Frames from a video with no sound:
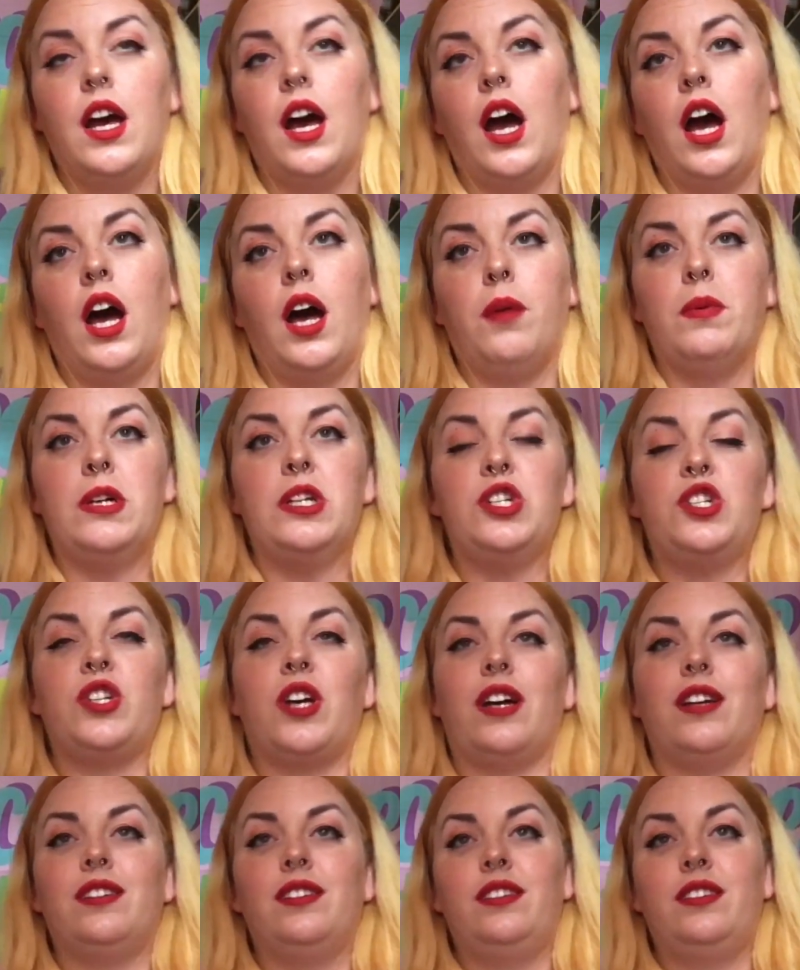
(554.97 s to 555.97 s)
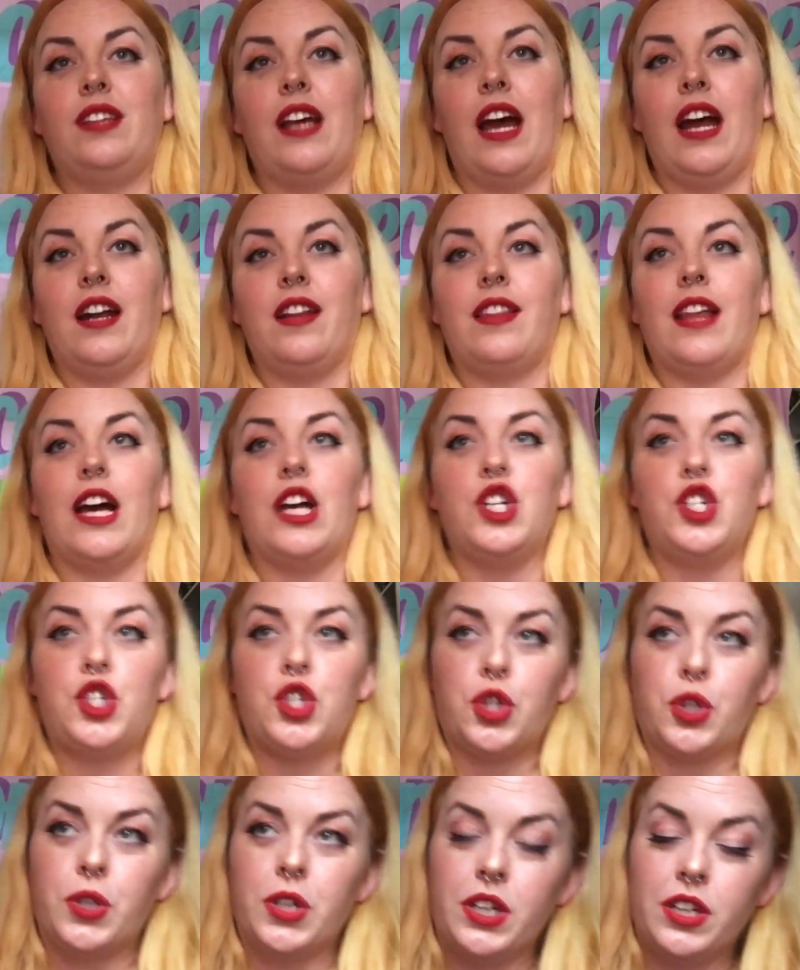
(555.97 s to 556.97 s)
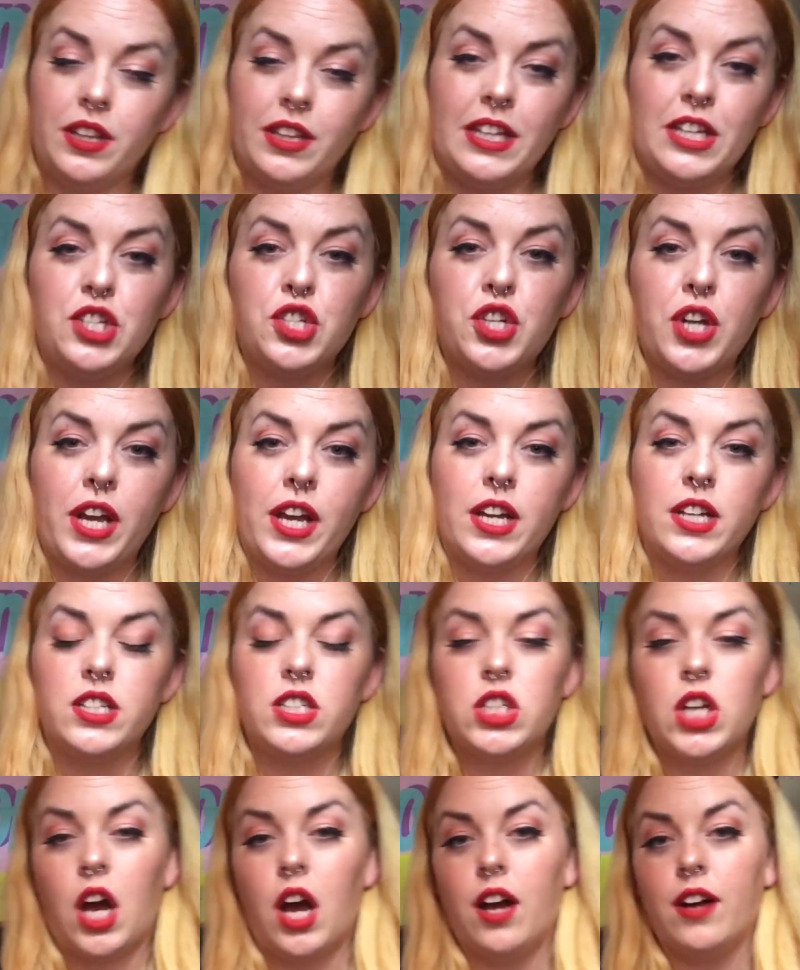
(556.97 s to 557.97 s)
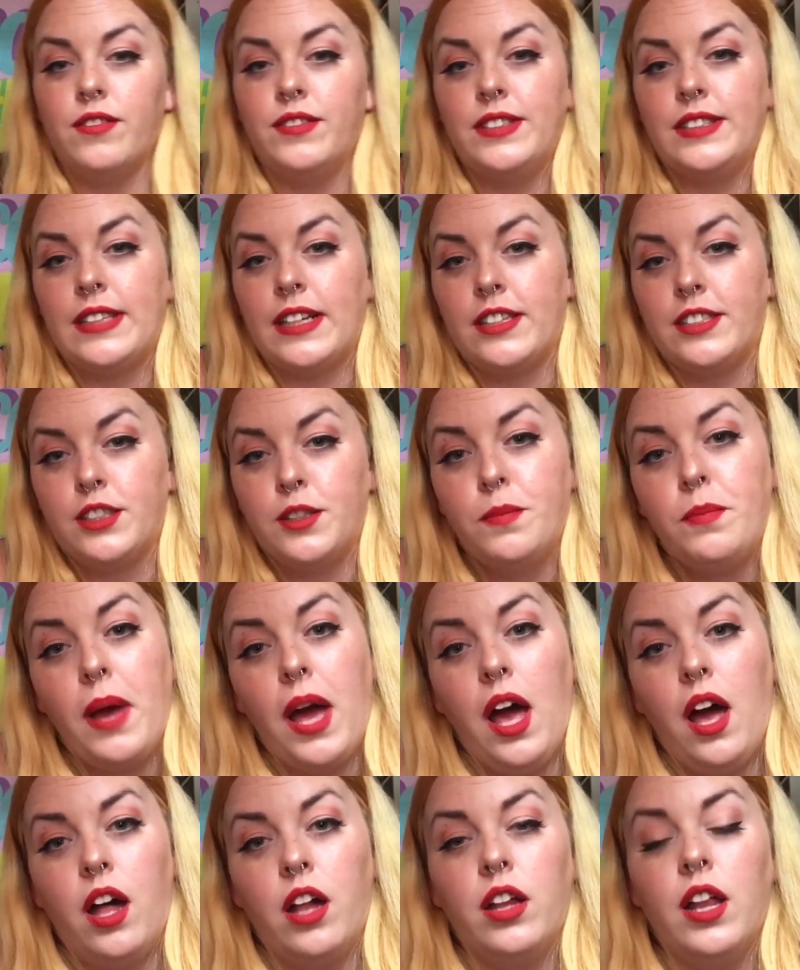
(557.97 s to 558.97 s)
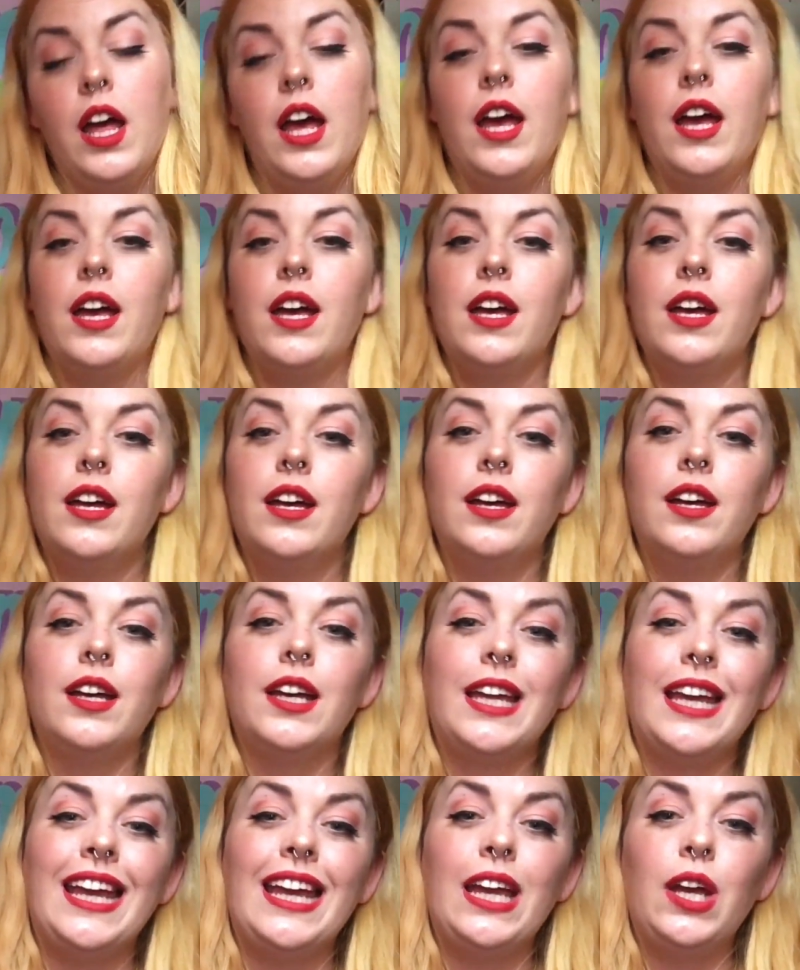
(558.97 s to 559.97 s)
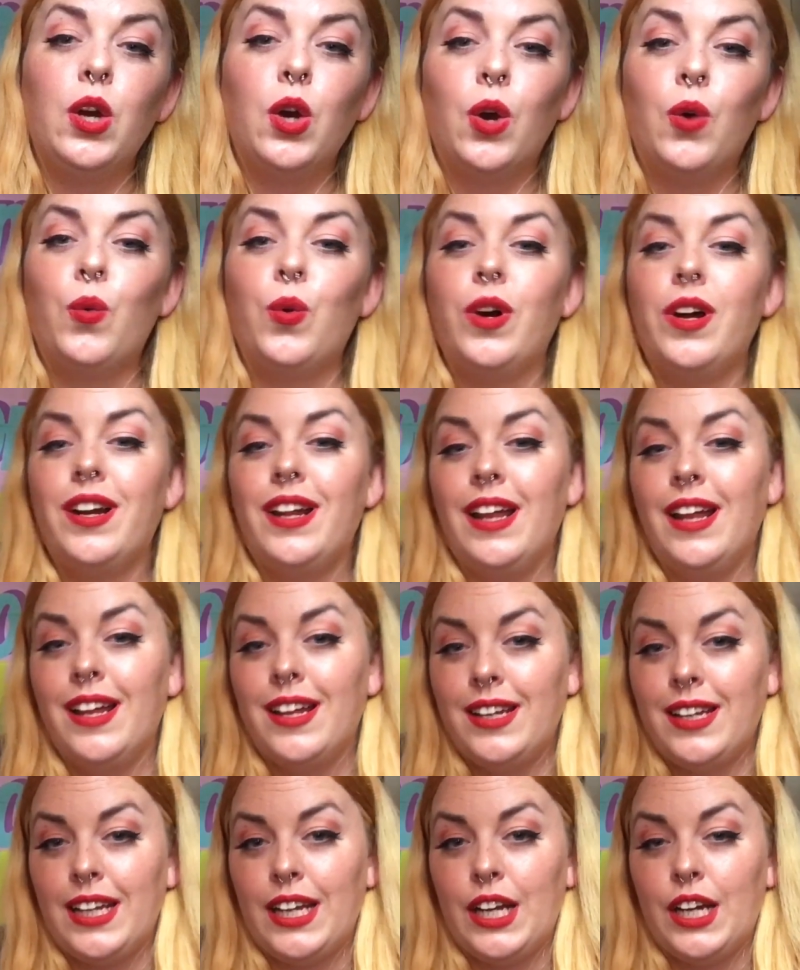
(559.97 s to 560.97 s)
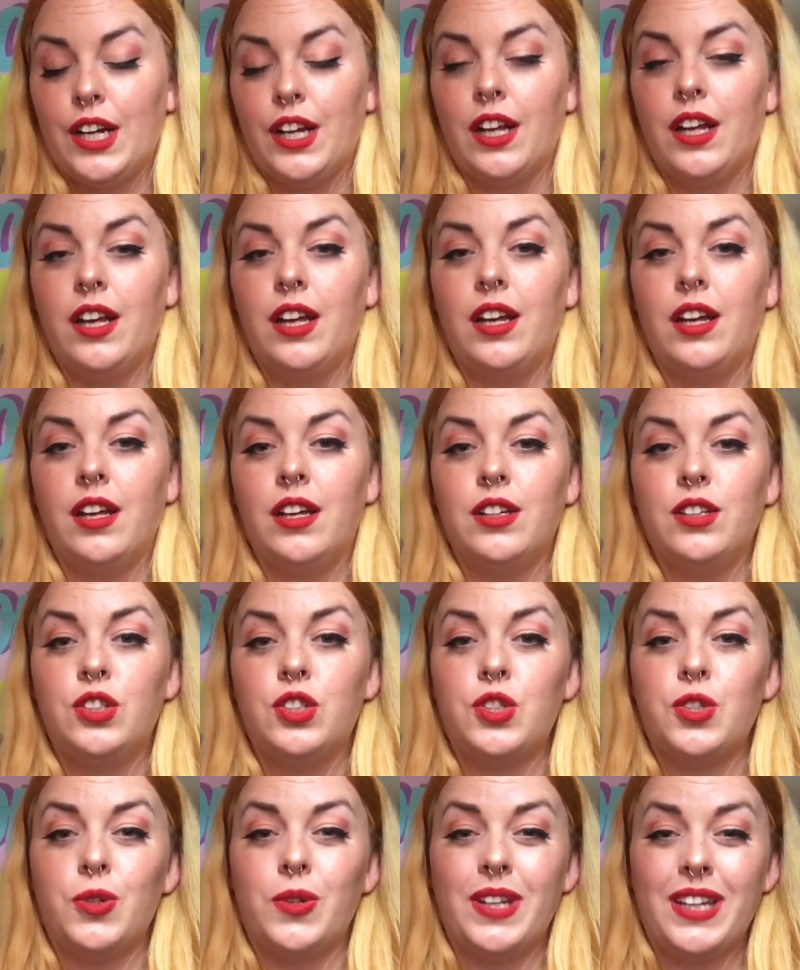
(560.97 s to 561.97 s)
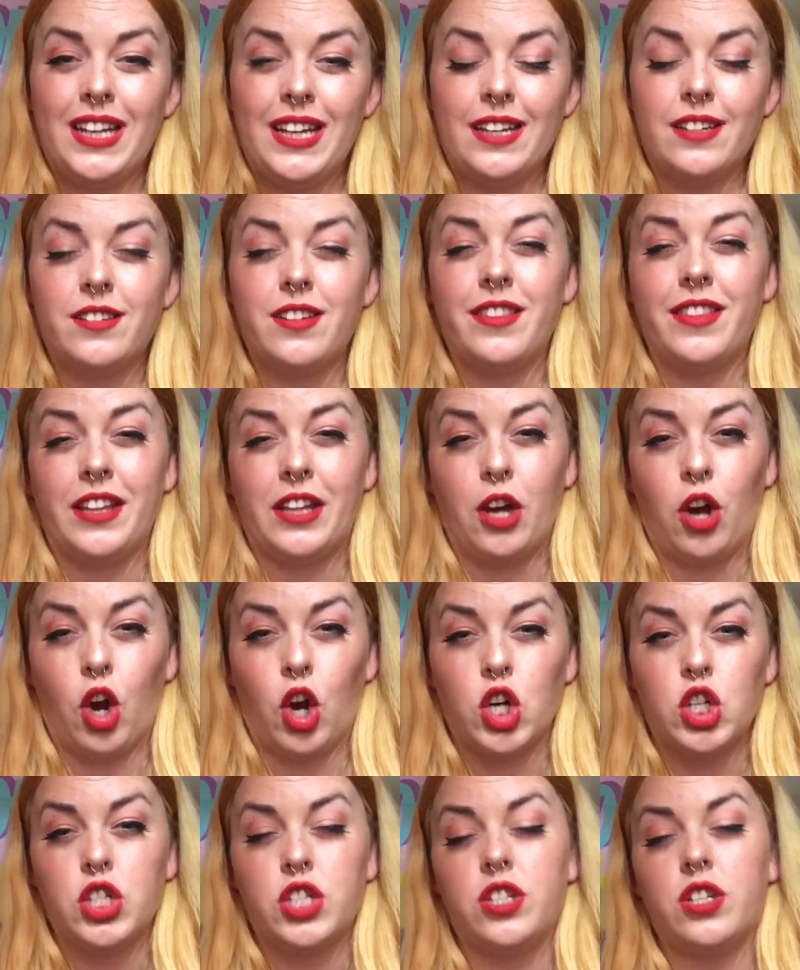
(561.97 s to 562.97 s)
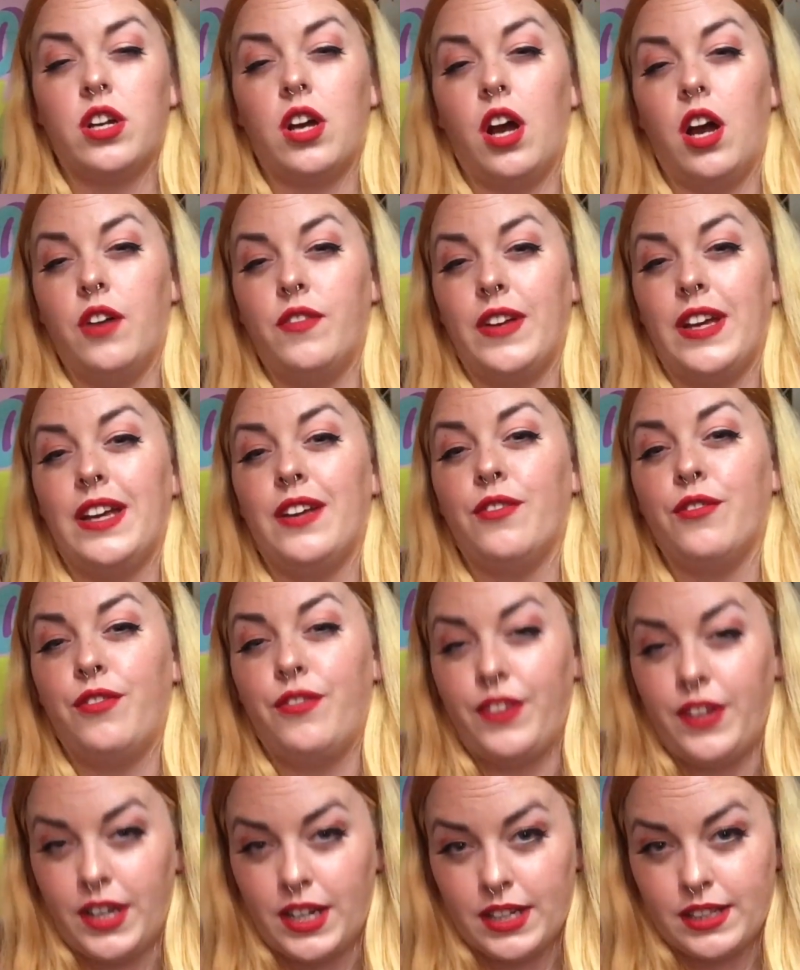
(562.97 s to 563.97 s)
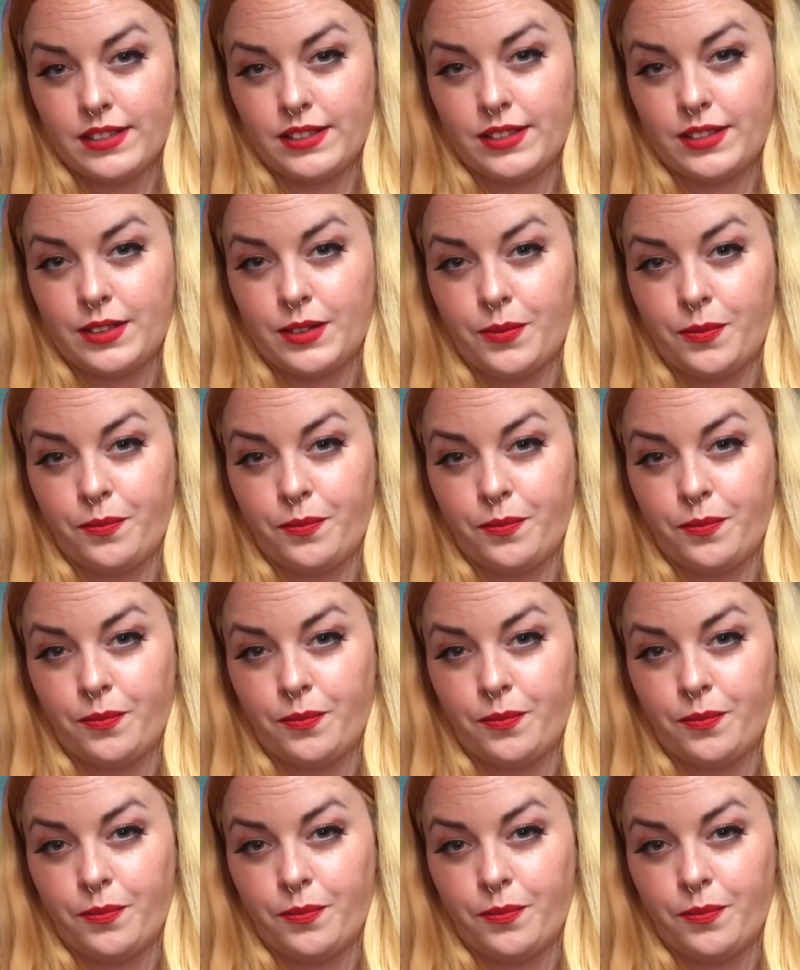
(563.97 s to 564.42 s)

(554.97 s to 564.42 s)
It just said that during the chant of said spell, he would need to eat the heart of a fetus.